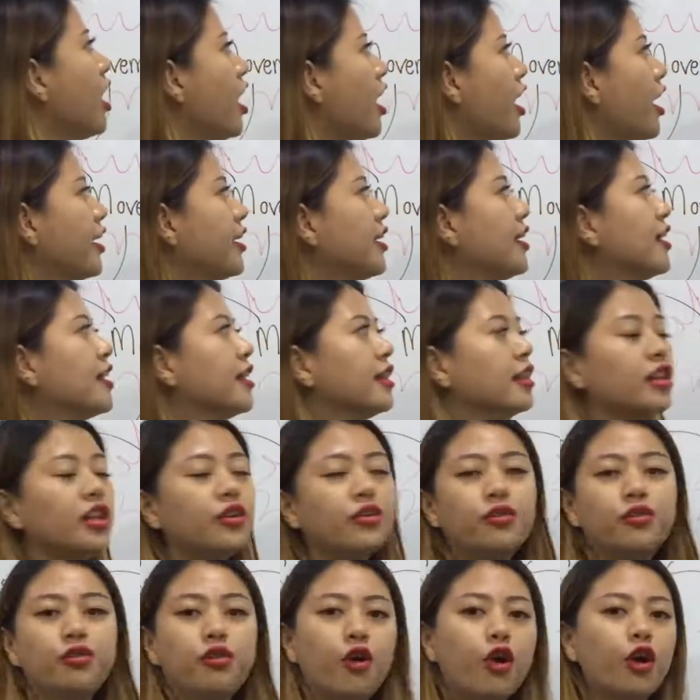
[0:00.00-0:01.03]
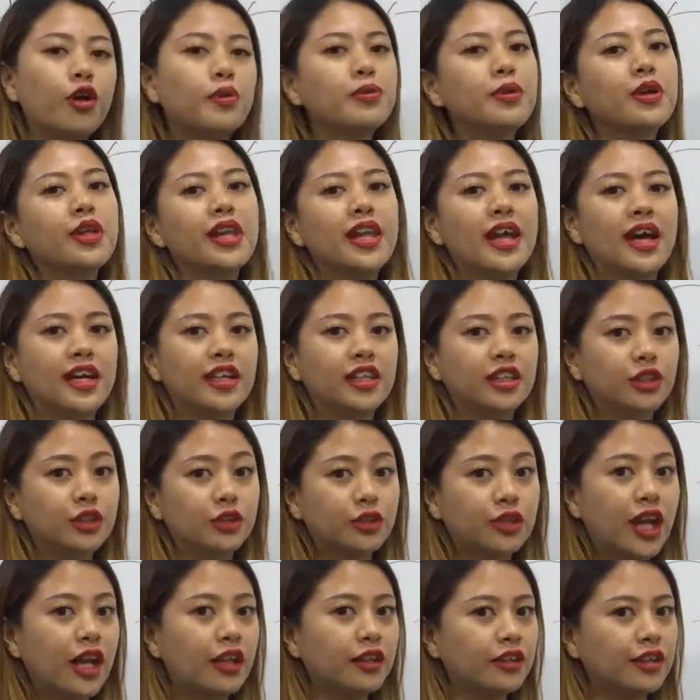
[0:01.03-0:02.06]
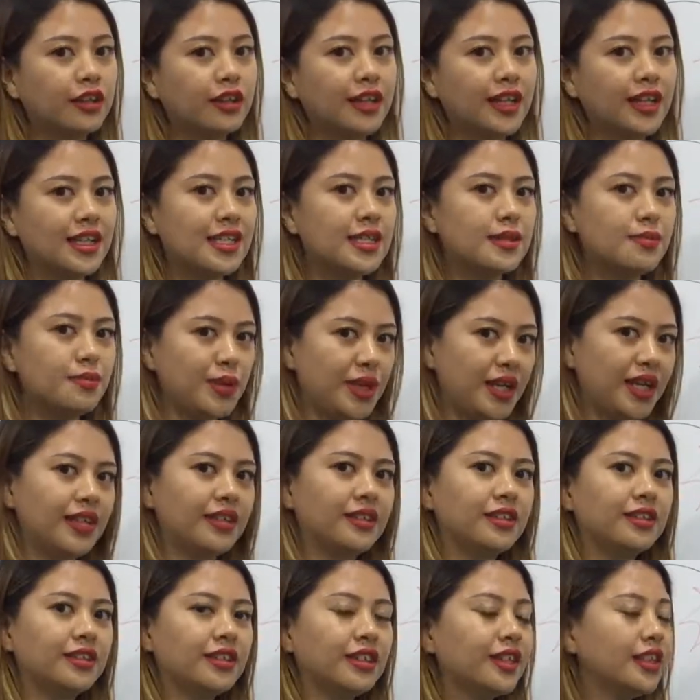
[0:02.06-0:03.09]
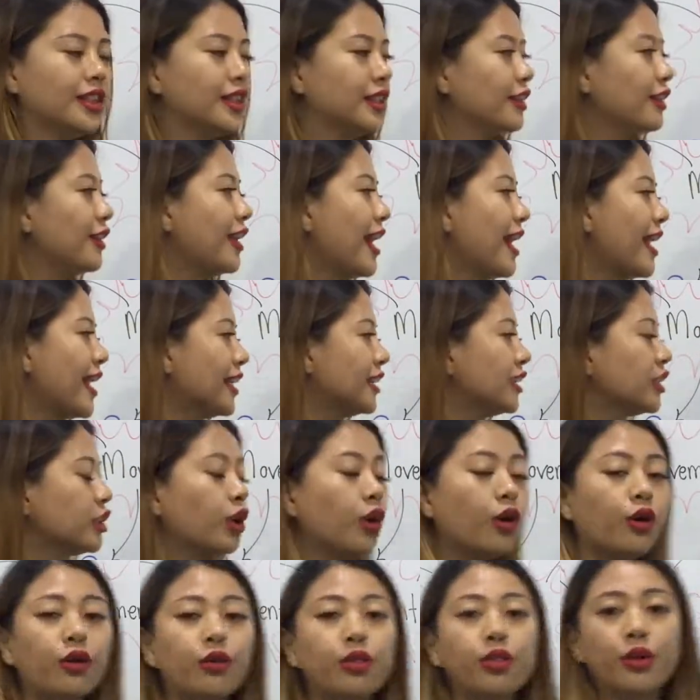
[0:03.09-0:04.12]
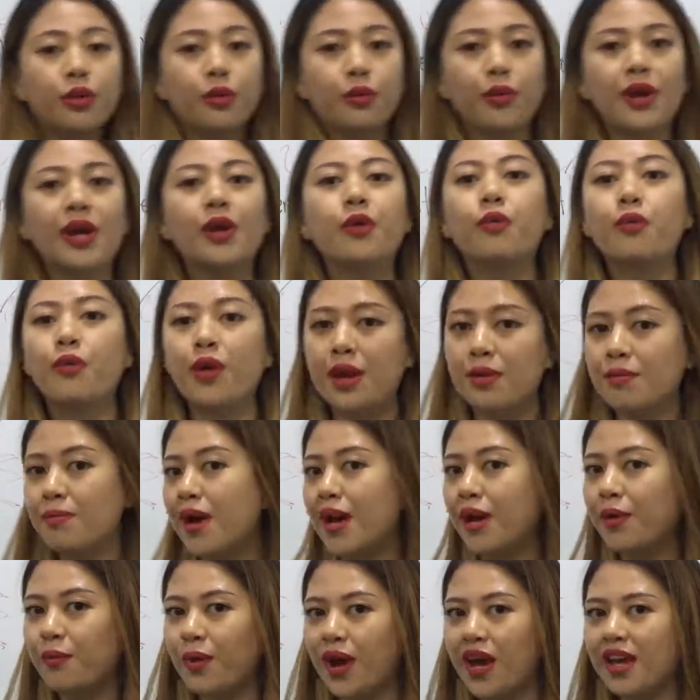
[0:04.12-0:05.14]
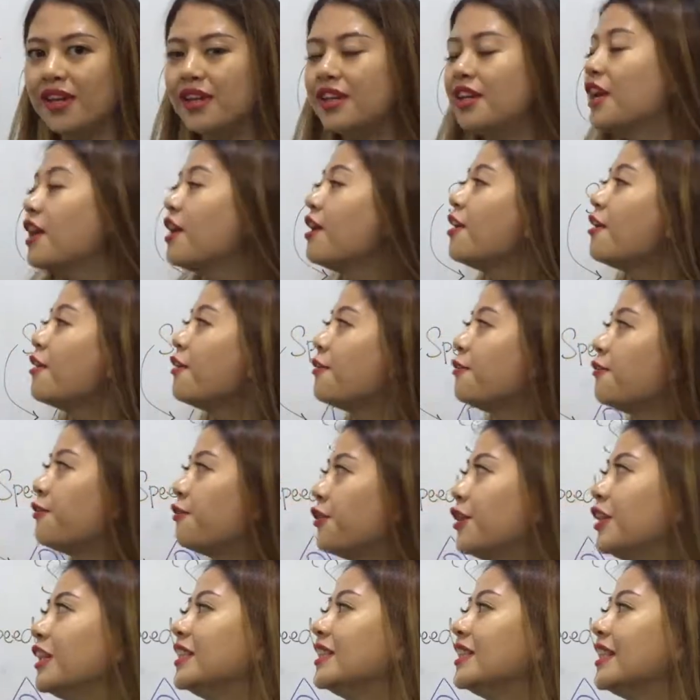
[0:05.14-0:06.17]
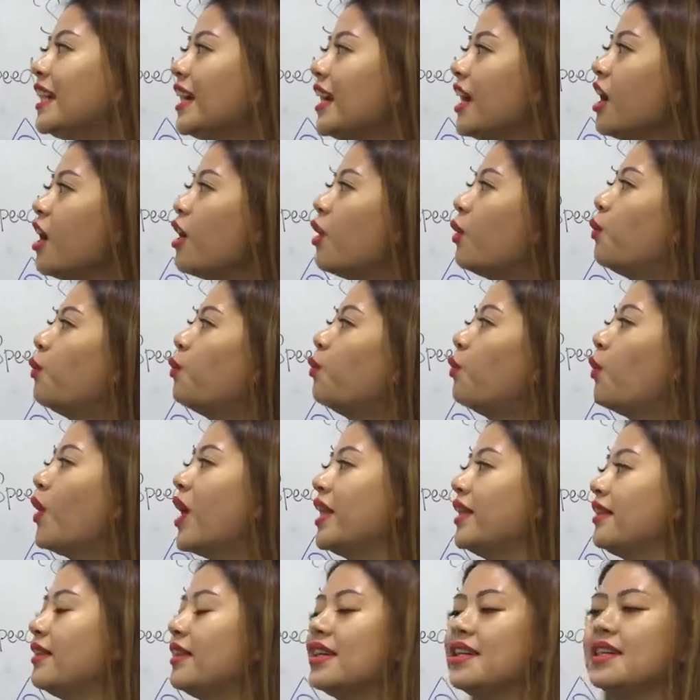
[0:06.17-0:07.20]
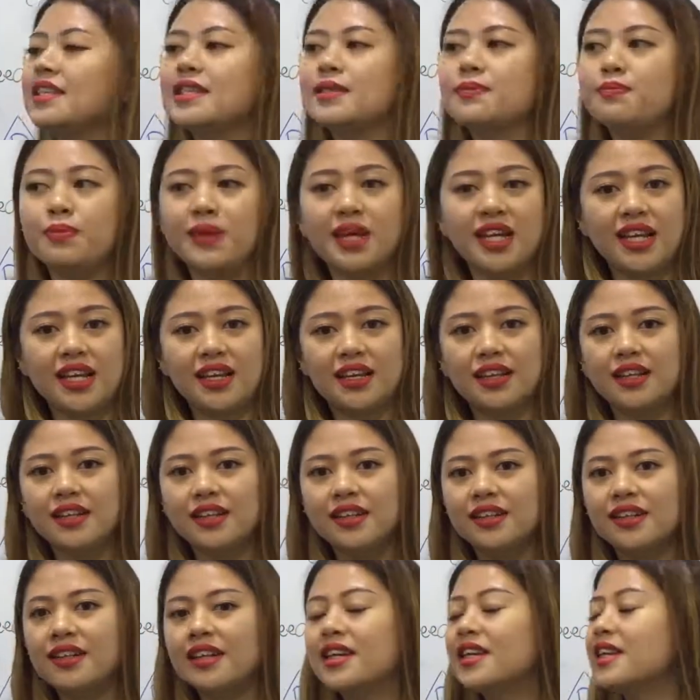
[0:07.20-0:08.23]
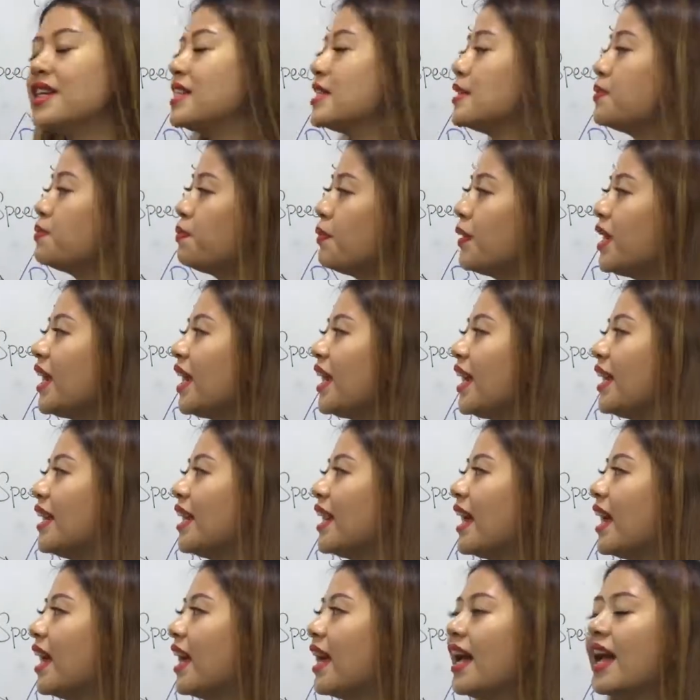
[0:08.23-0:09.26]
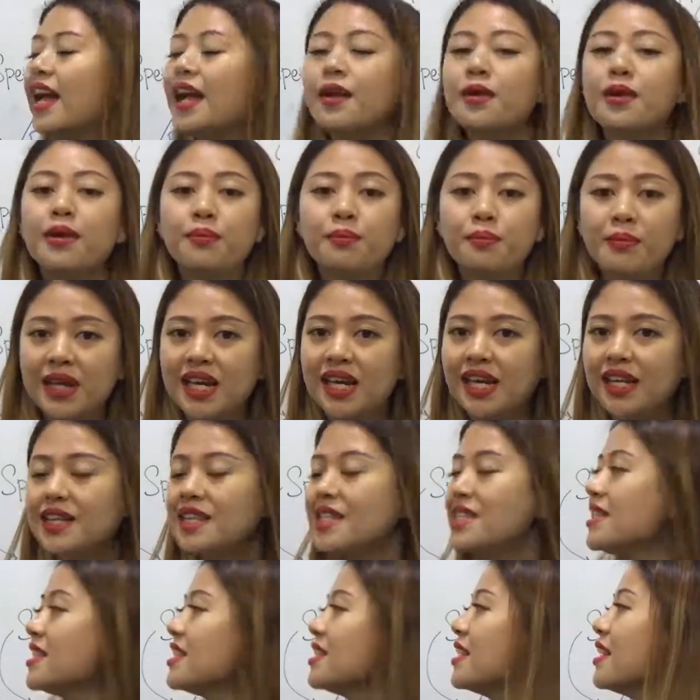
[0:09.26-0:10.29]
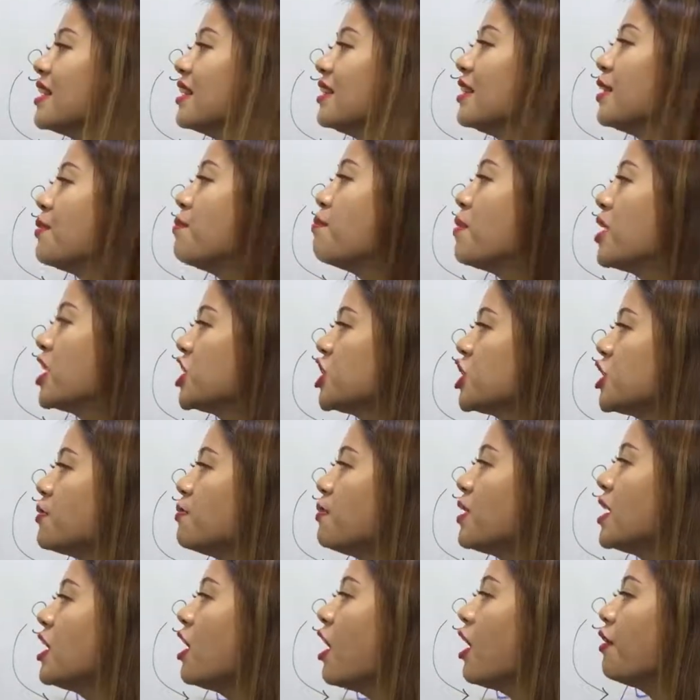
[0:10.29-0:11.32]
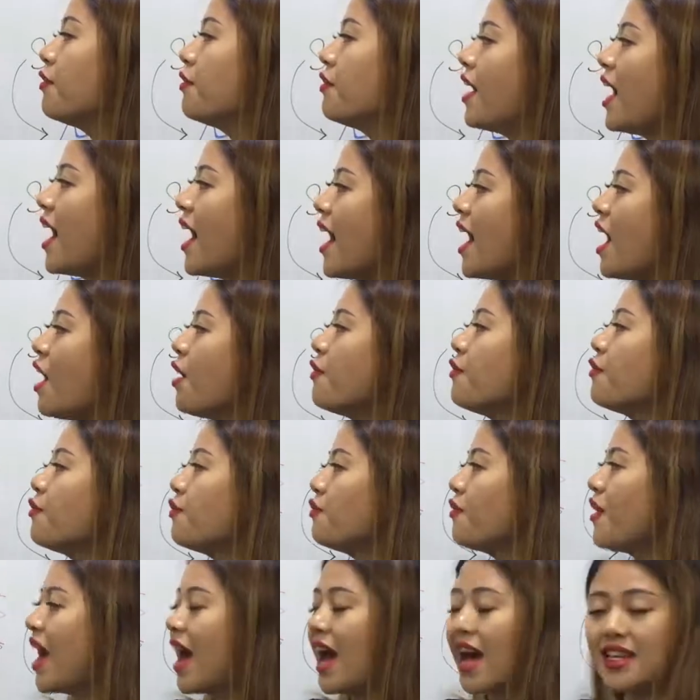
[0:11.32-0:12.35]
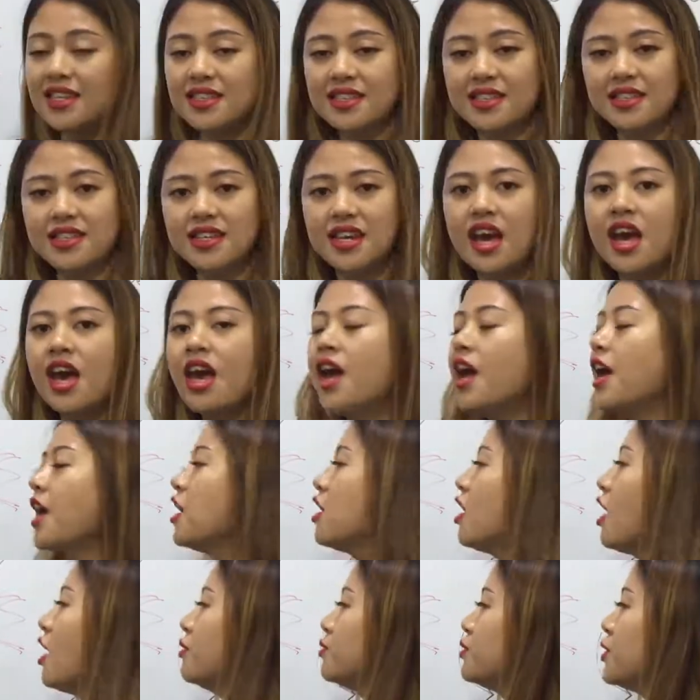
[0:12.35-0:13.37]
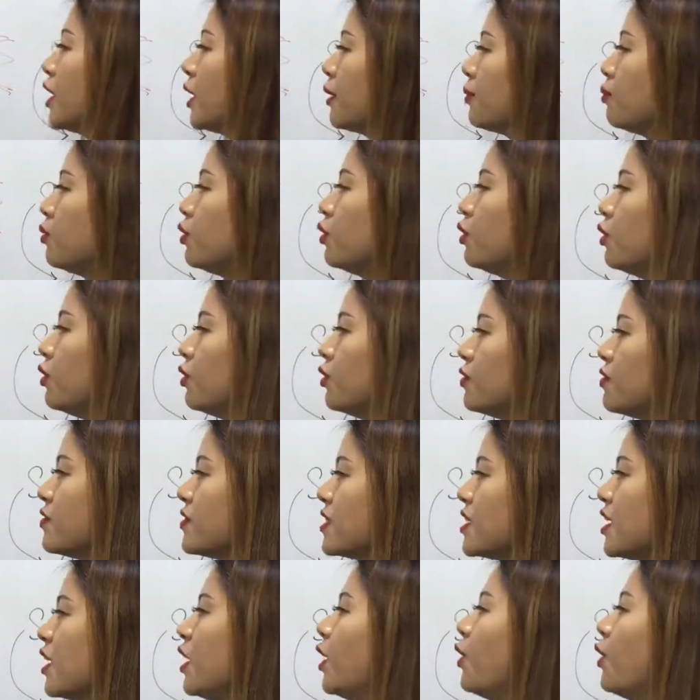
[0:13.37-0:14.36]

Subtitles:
on the formula to calculate speed. So let us go through it one by one. Firstly, what is speed? Speed means the measurement of how fast an object moves,